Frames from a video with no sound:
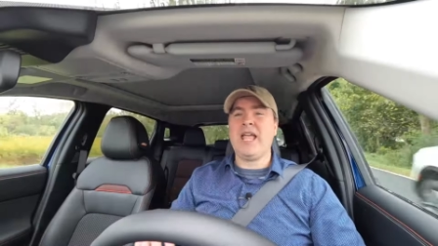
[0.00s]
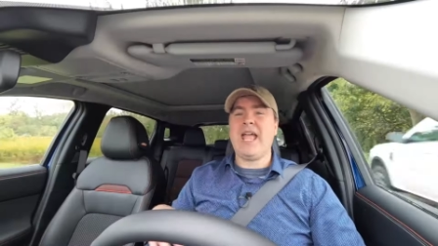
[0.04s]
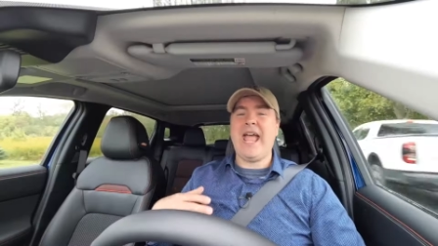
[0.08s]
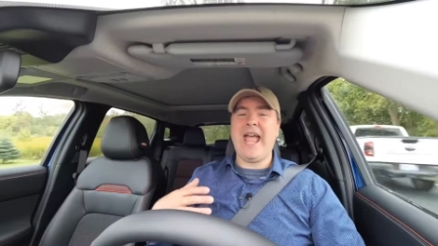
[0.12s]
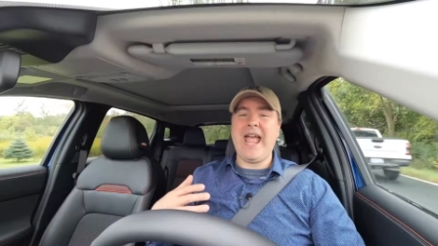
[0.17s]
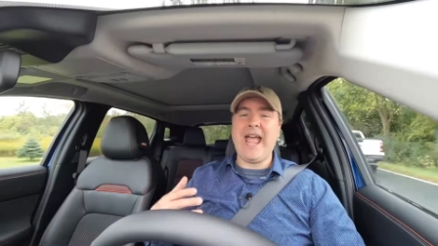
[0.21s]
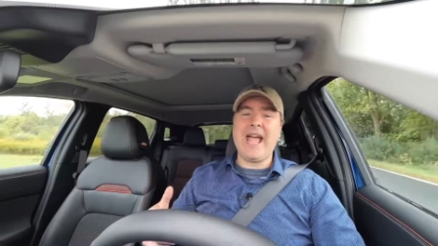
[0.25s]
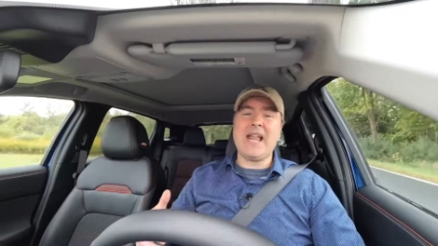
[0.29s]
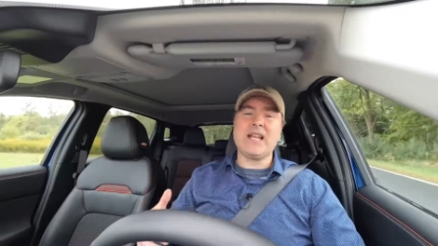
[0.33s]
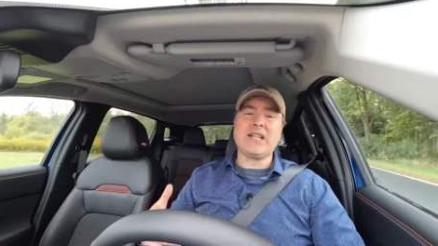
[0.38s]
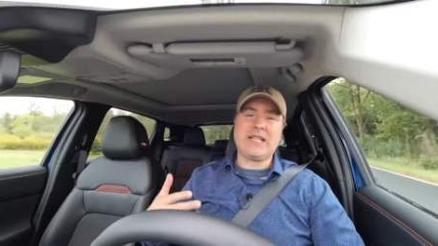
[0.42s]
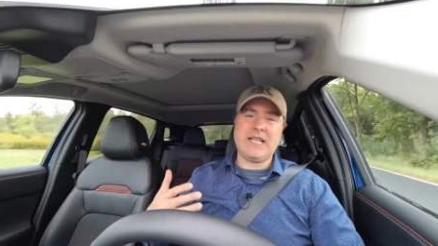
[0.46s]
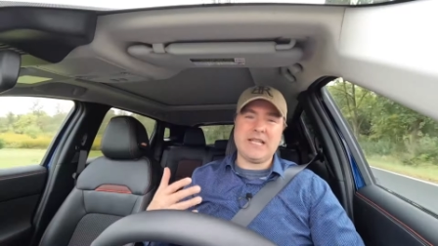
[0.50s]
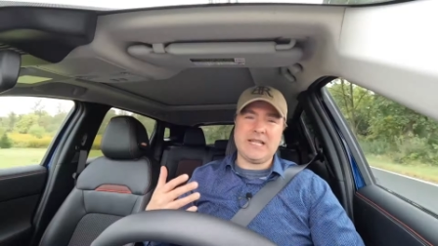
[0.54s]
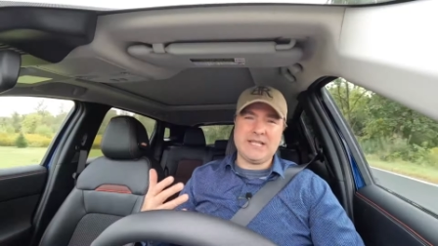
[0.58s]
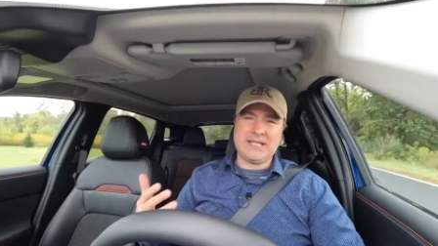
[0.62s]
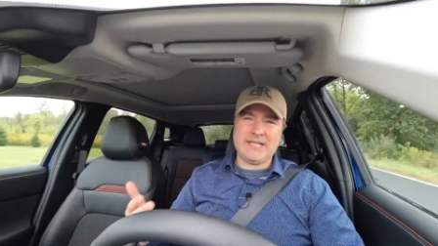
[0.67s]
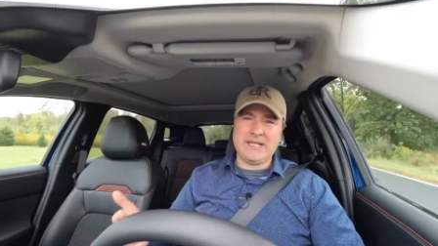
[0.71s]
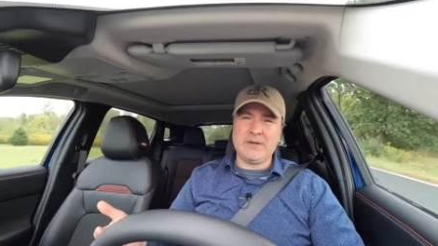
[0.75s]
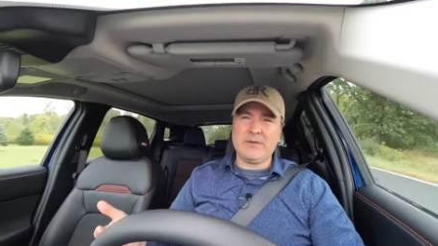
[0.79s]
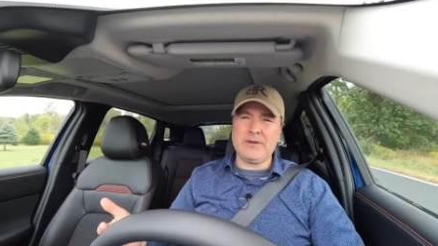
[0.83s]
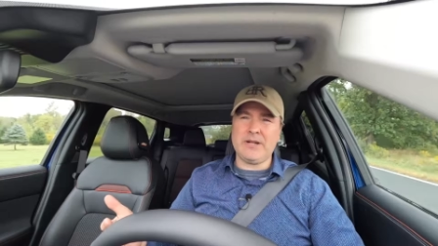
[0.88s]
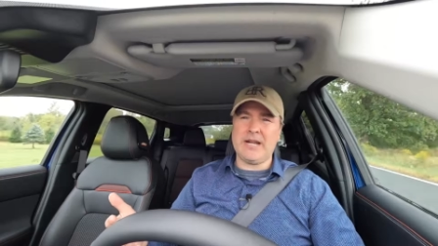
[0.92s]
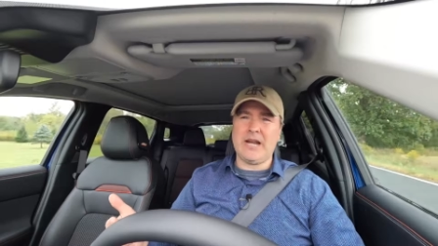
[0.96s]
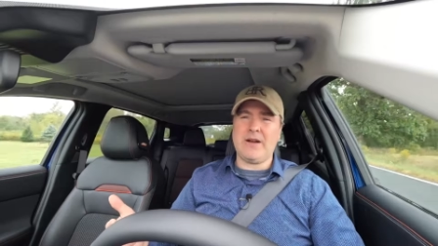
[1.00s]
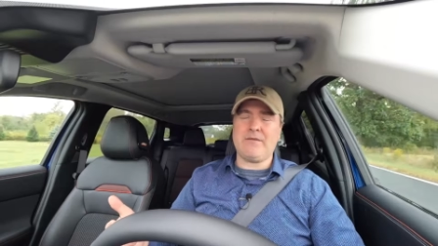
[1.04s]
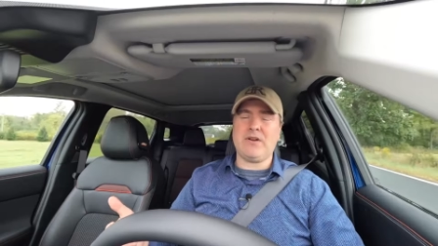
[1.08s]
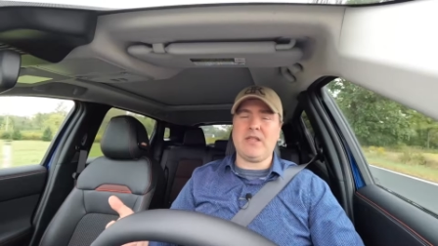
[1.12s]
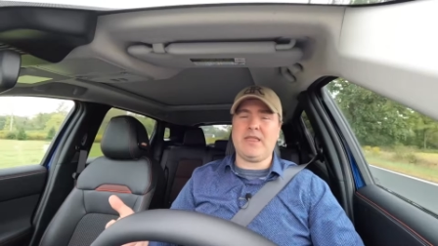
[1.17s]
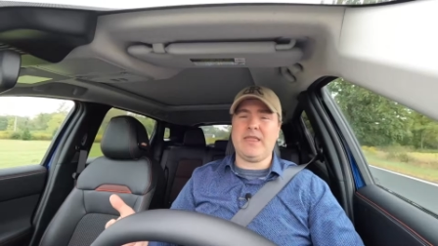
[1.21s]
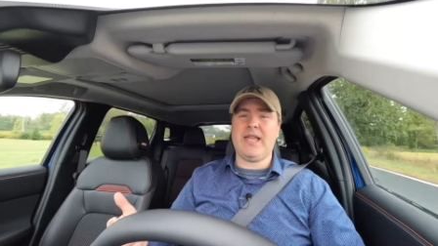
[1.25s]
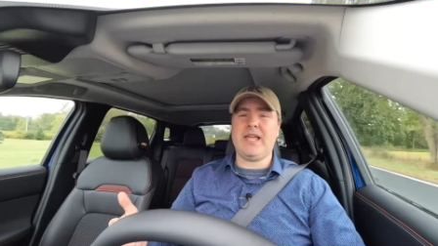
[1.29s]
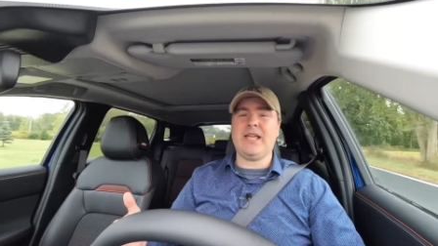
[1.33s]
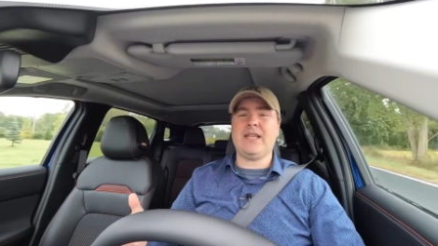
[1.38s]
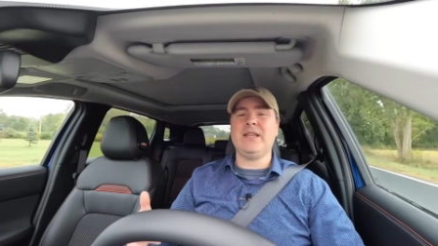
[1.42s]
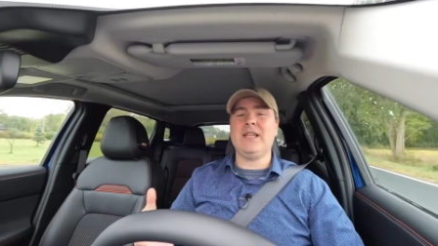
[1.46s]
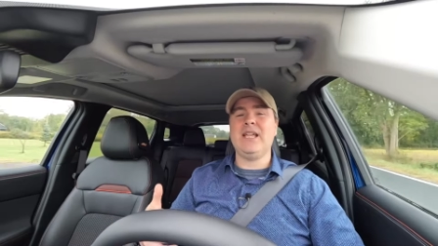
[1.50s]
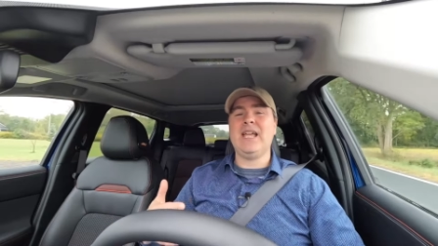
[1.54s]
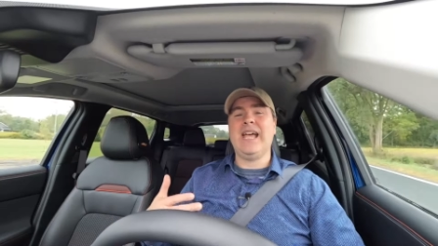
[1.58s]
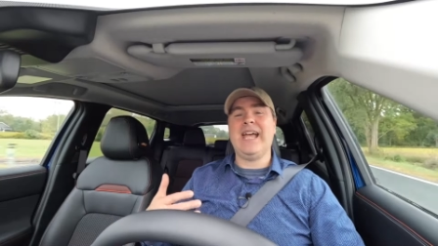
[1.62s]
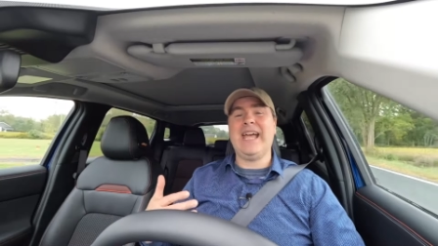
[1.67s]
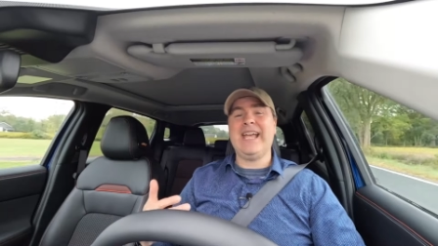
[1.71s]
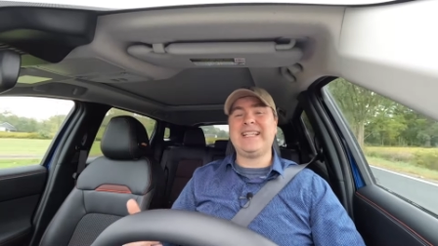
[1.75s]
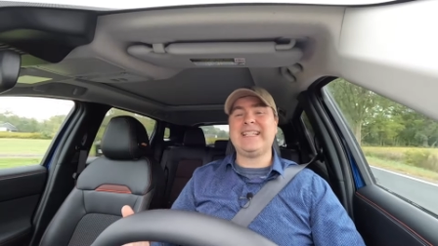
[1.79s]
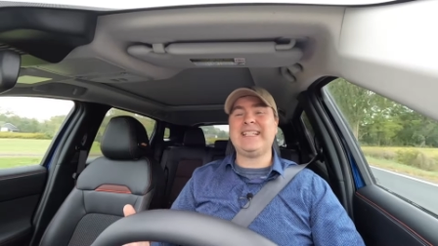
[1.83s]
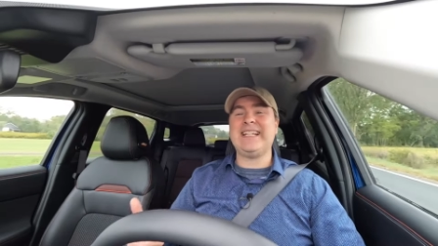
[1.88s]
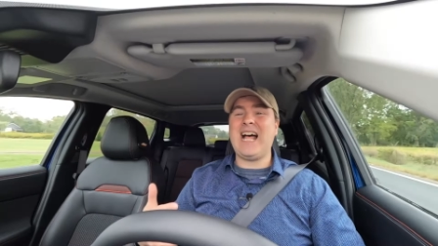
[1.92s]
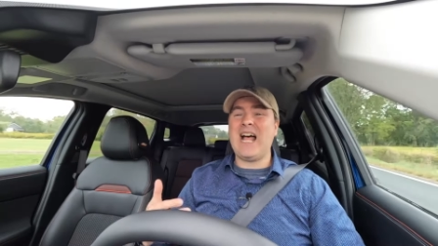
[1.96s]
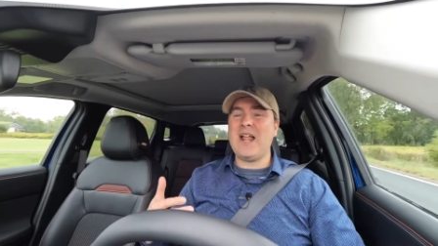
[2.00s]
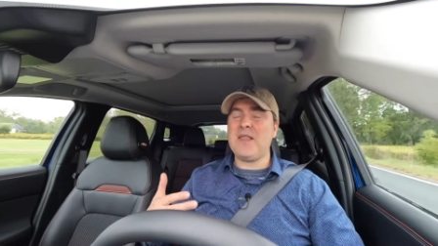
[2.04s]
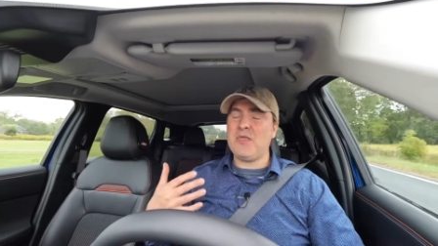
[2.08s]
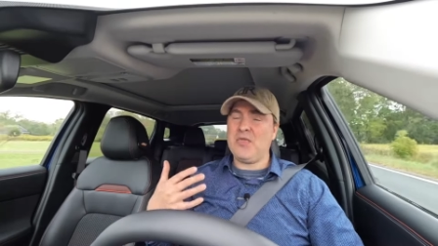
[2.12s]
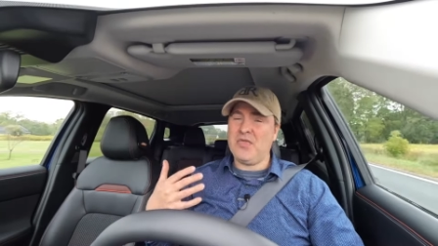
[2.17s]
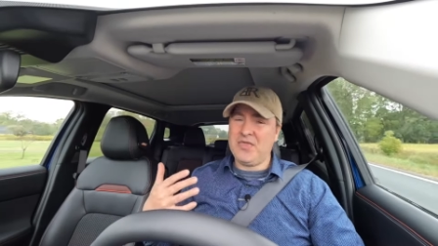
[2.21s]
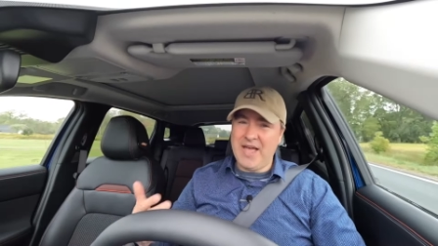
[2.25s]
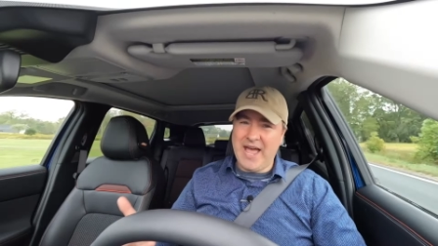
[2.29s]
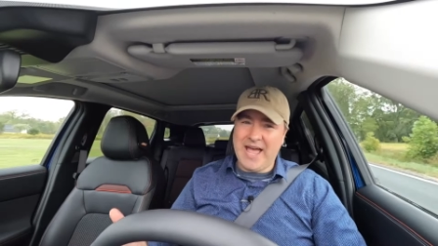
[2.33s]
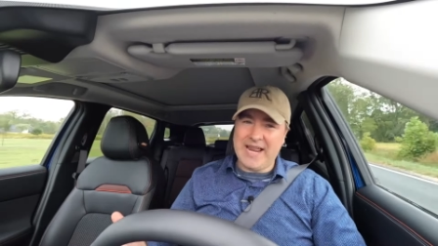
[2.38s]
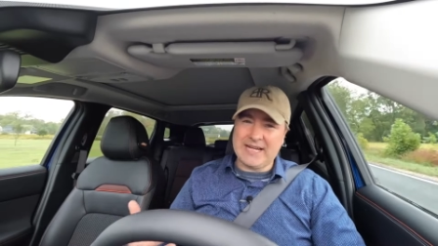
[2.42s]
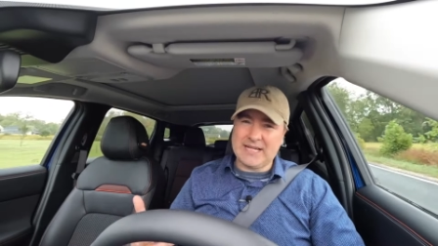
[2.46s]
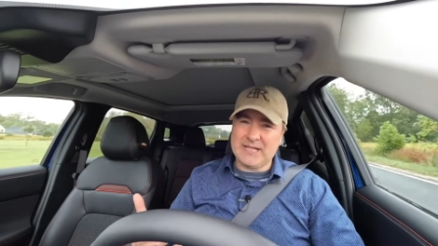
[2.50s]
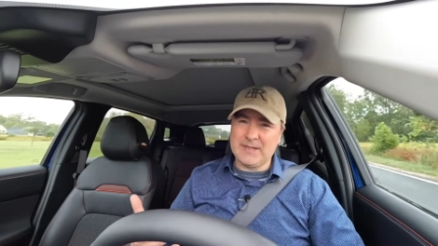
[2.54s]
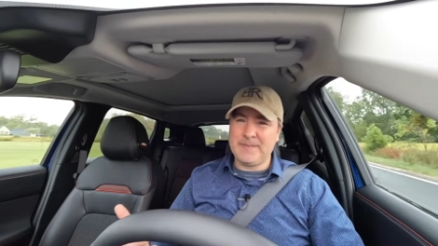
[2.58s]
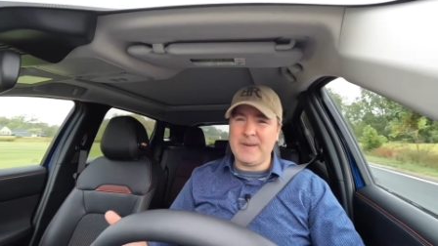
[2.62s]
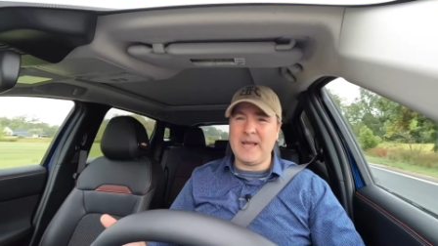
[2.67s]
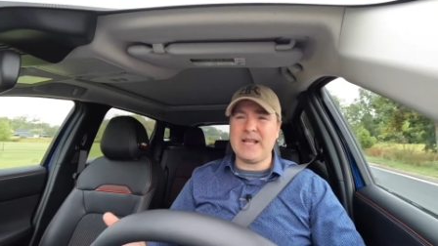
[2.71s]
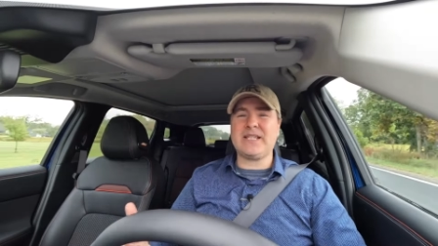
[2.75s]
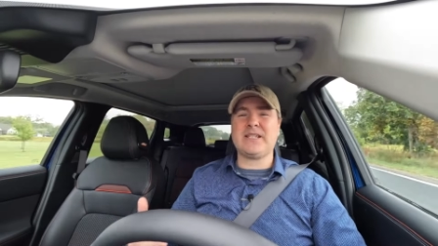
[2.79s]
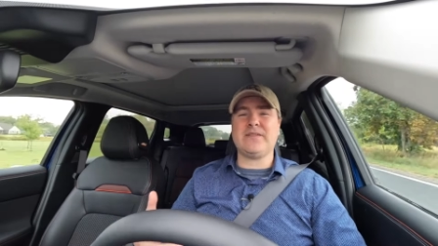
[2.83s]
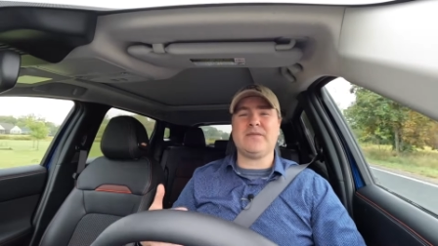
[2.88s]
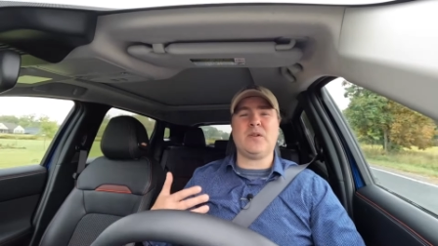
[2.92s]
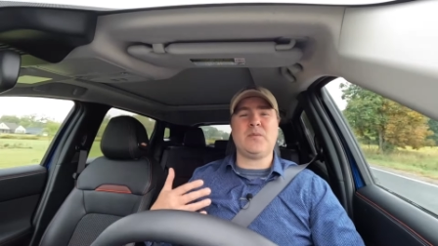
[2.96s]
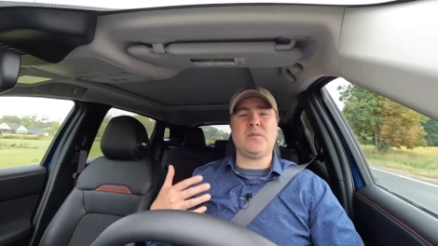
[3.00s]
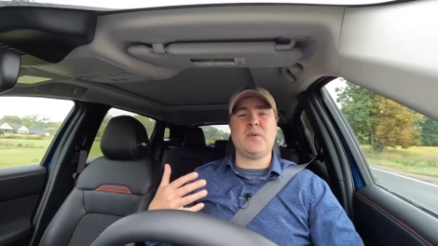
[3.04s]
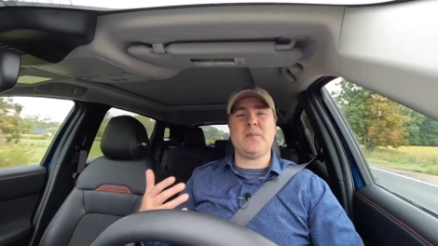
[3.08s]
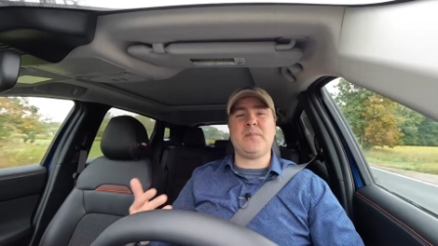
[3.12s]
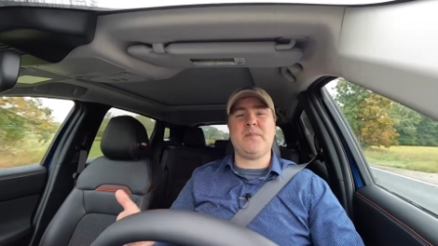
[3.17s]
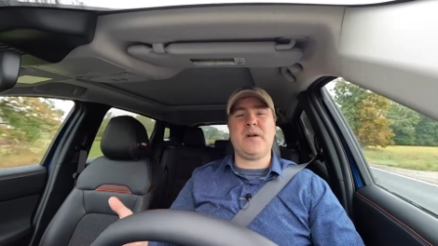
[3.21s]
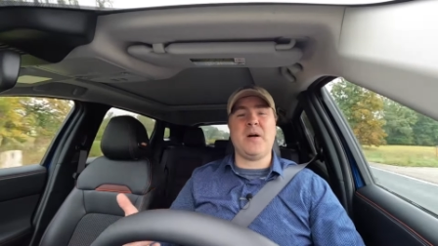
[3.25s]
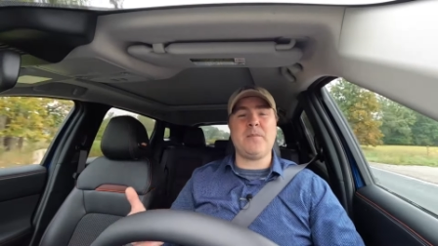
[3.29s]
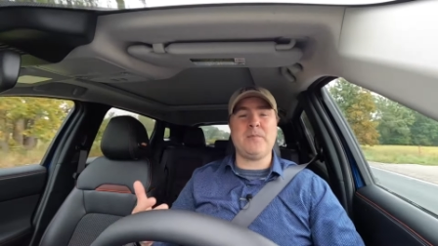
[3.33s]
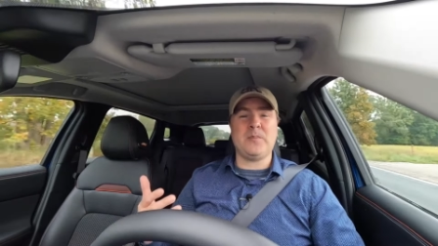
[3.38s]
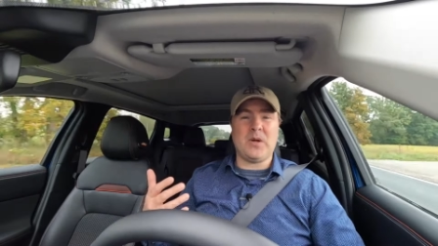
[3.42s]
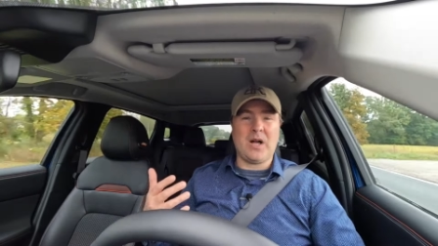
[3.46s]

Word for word: and considering everything, it's not that expensive of a bump